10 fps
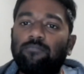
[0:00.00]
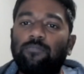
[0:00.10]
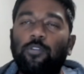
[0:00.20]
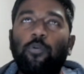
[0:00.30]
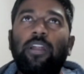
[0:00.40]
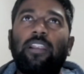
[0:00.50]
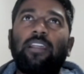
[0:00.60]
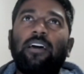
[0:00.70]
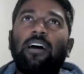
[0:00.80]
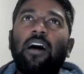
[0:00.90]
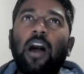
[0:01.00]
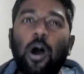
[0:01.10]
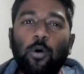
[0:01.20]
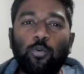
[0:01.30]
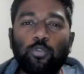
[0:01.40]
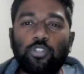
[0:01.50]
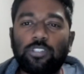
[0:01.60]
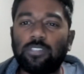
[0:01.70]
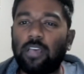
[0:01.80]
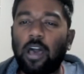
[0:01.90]
your
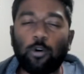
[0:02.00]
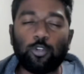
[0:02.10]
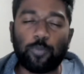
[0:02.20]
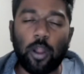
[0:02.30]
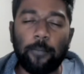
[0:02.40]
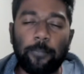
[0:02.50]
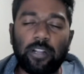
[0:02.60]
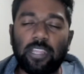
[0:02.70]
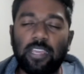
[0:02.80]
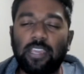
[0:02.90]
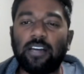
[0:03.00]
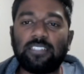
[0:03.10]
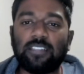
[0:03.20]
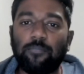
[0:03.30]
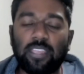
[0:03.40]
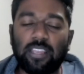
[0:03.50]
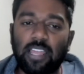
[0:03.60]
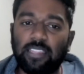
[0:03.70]
house property or something like